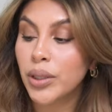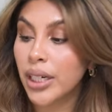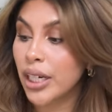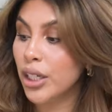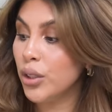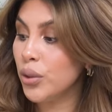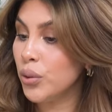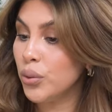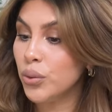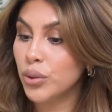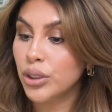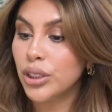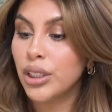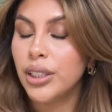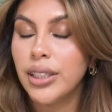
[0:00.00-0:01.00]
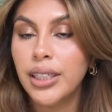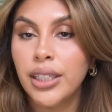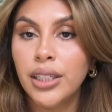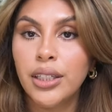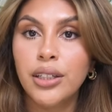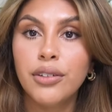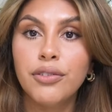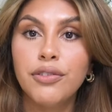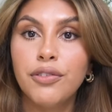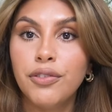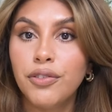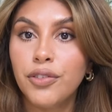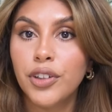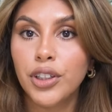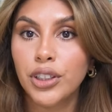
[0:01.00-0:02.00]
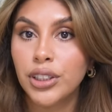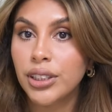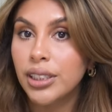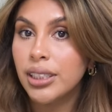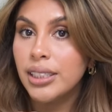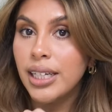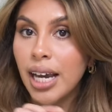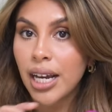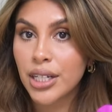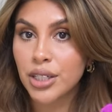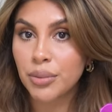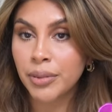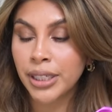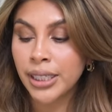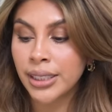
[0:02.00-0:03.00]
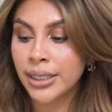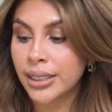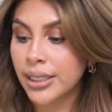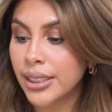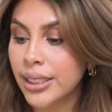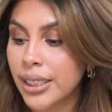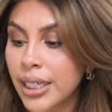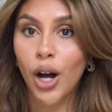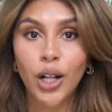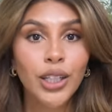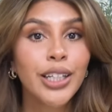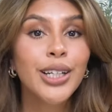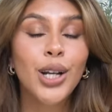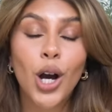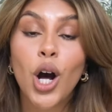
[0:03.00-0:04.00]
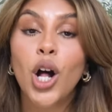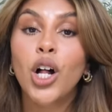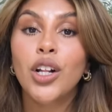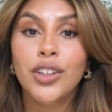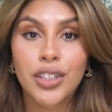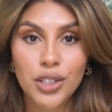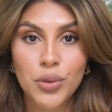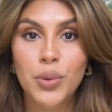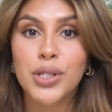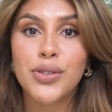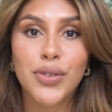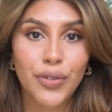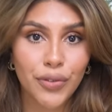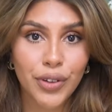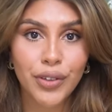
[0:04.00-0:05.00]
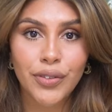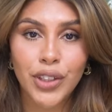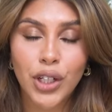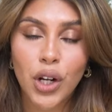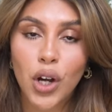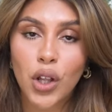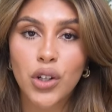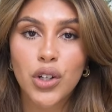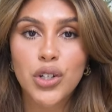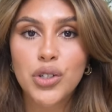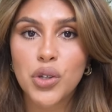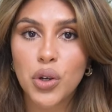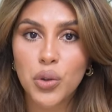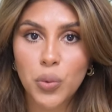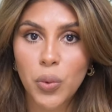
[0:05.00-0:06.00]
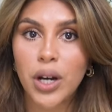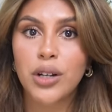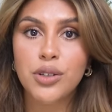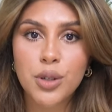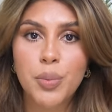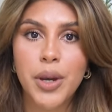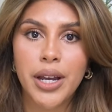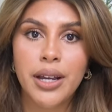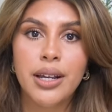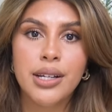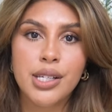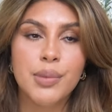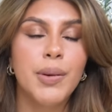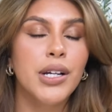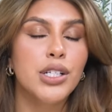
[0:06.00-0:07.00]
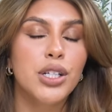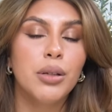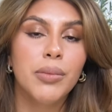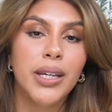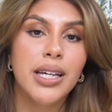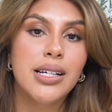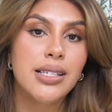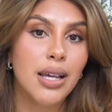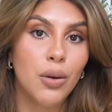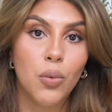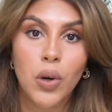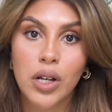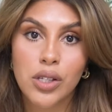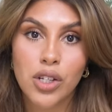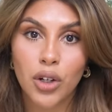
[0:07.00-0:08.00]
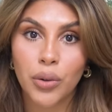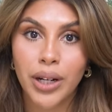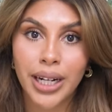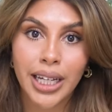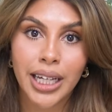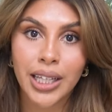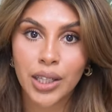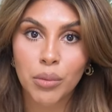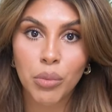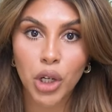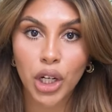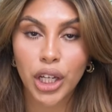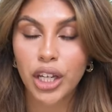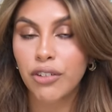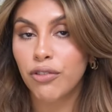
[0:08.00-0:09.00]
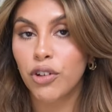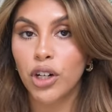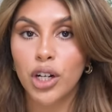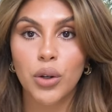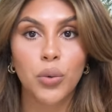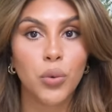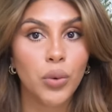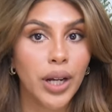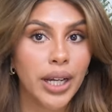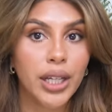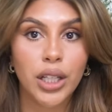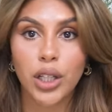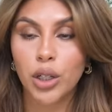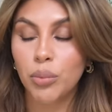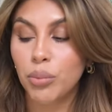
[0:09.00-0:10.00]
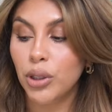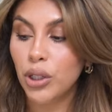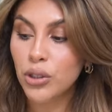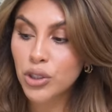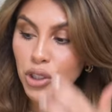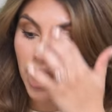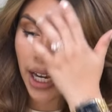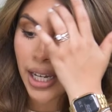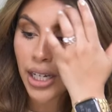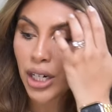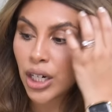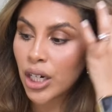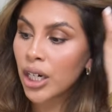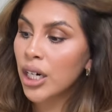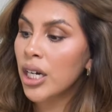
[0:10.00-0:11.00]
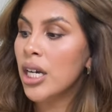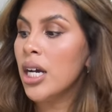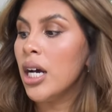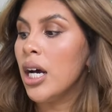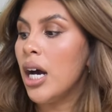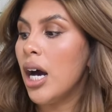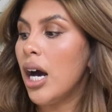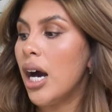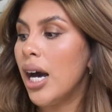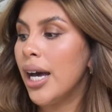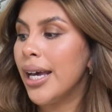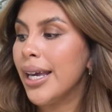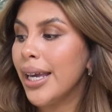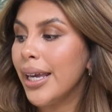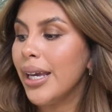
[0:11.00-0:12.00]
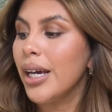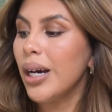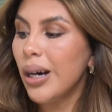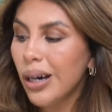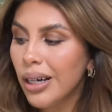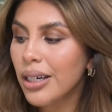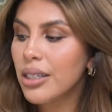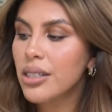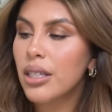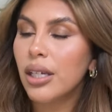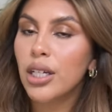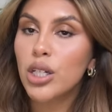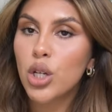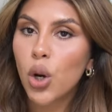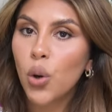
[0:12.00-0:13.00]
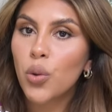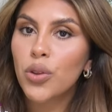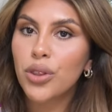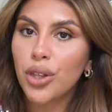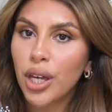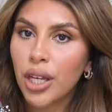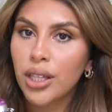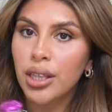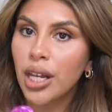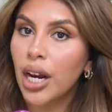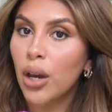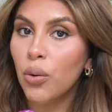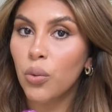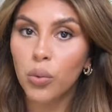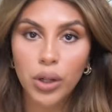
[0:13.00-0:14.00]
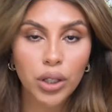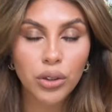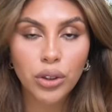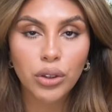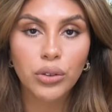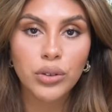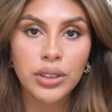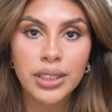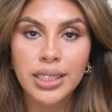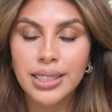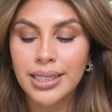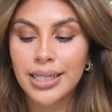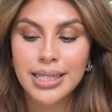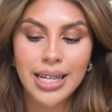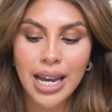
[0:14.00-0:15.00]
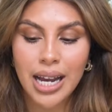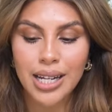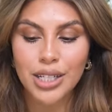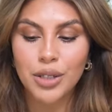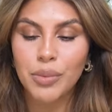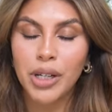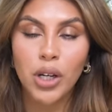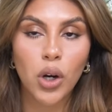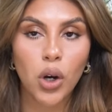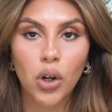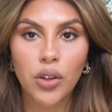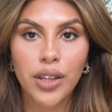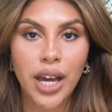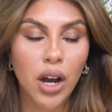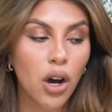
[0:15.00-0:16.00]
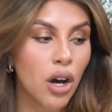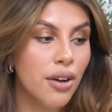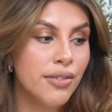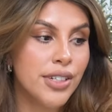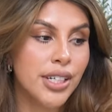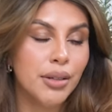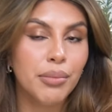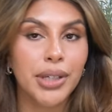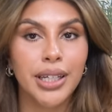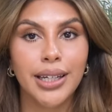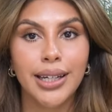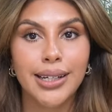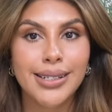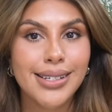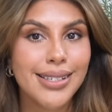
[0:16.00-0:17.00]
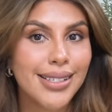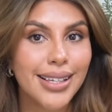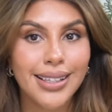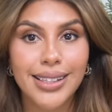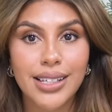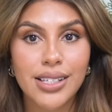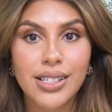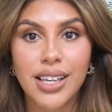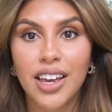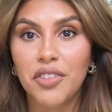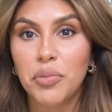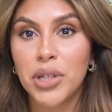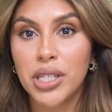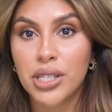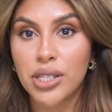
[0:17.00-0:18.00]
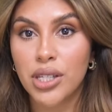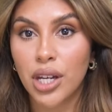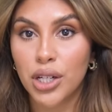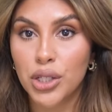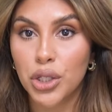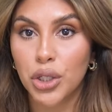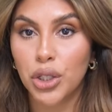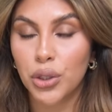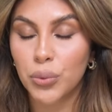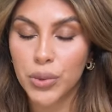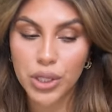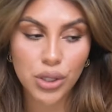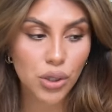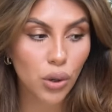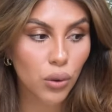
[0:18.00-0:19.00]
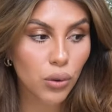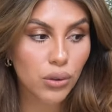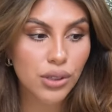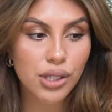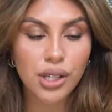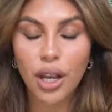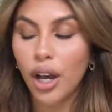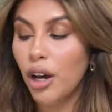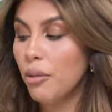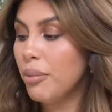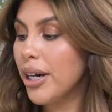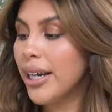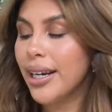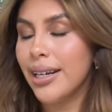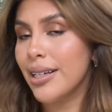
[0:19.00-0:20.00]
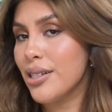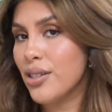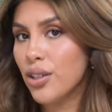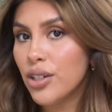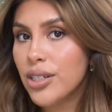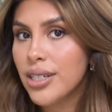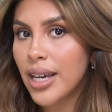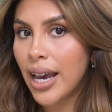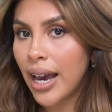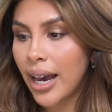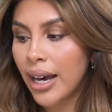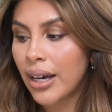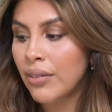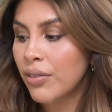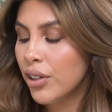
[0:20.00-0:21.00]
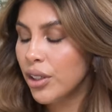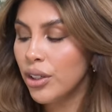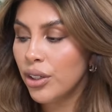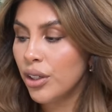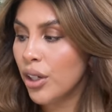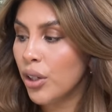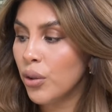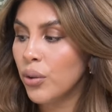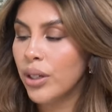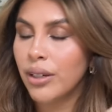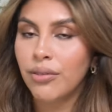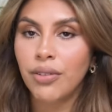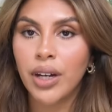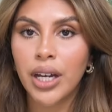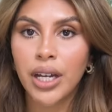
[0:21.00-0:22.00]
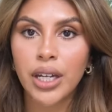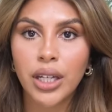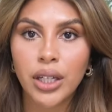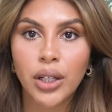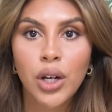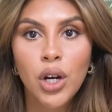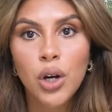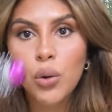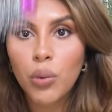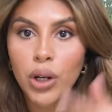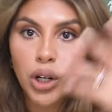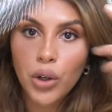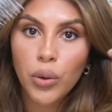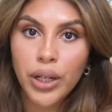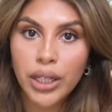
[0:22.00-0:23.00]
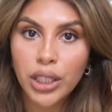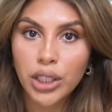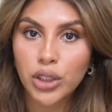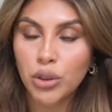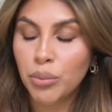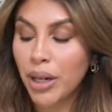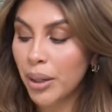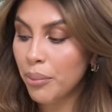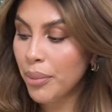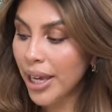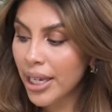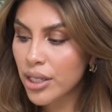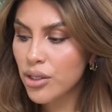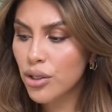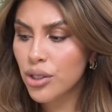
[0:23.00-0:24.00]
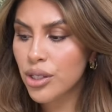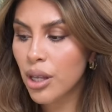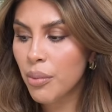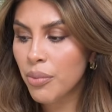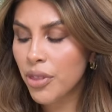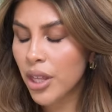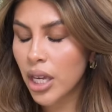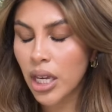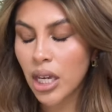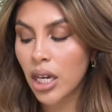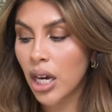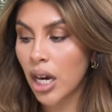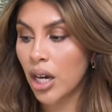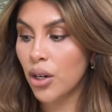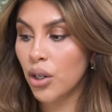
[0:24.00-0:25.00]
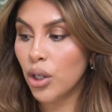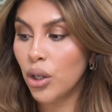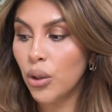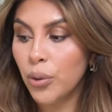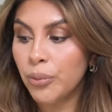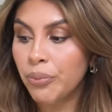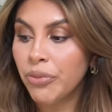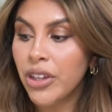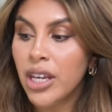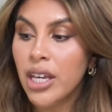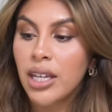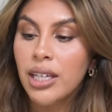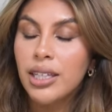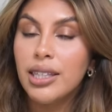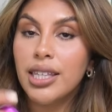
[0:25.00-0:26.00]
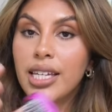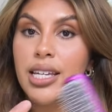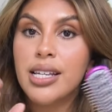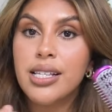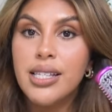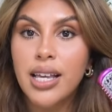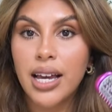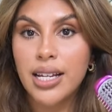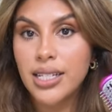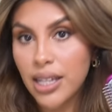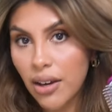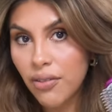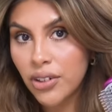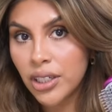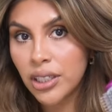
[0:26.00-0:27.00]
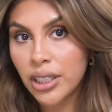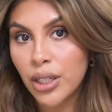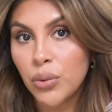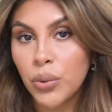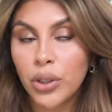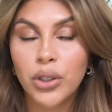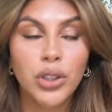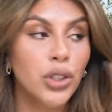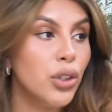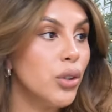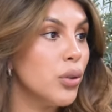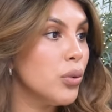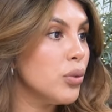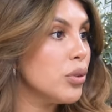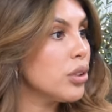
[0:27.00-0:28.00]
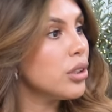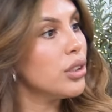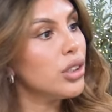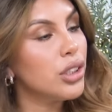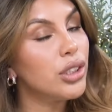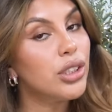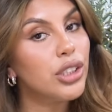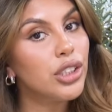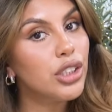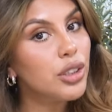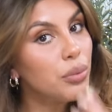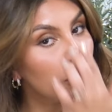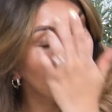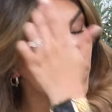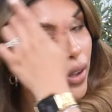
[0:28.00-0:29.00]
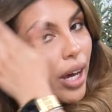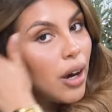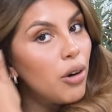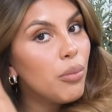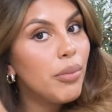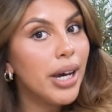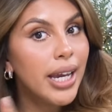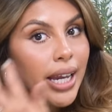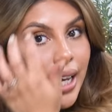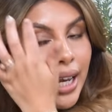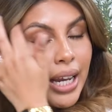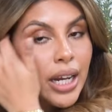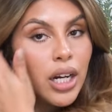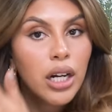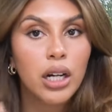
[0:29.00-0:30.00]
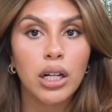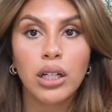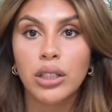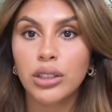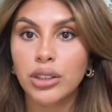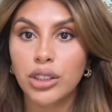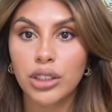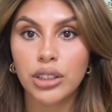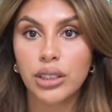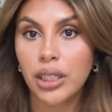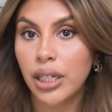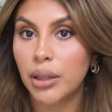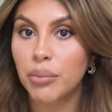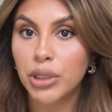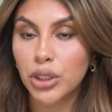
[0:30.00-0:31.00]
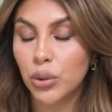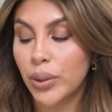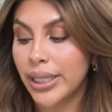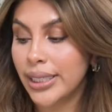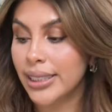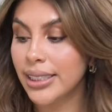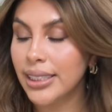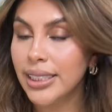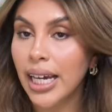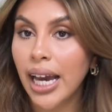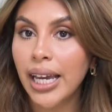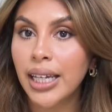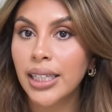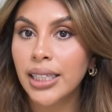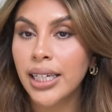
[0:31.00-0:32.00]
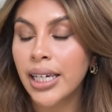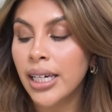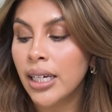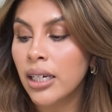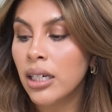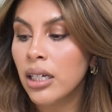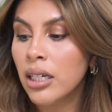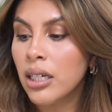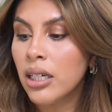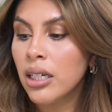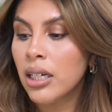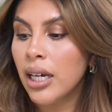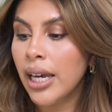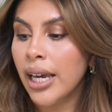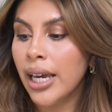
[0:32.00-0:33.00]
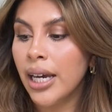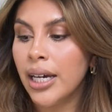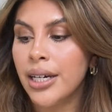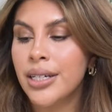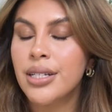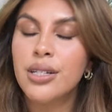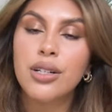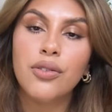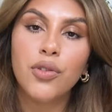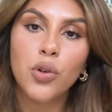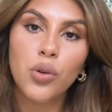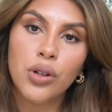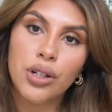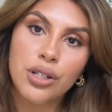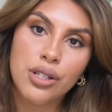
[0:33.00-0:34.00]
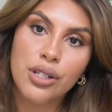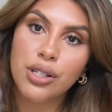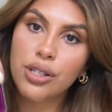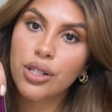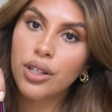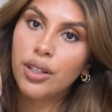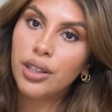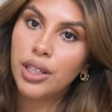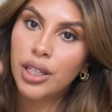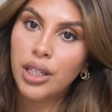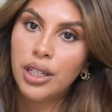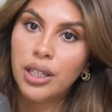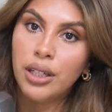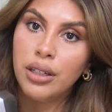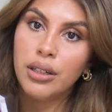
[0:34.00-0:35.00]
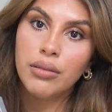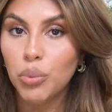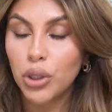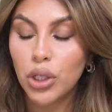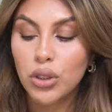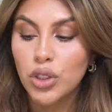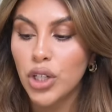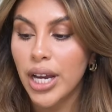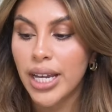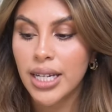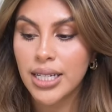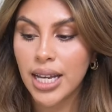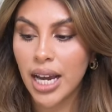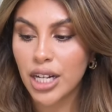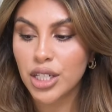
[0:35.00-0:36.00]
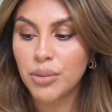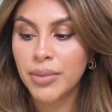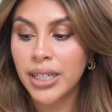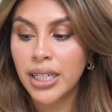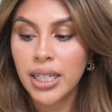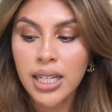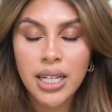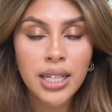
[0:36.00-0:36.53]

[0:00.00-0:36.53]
when I used the first attachment. All in all, this was fifty dollars well spent, especially because I was already in the market for a regular blow dryer. I honestly don't think that I will use this attachment all that often because this gave me such good results, but it is good to have, you know, if I want to quickly do my bangs or something, I don't know. This I definitely will use just to smooth out my hair just in between styling, and of course the blow dry attachment.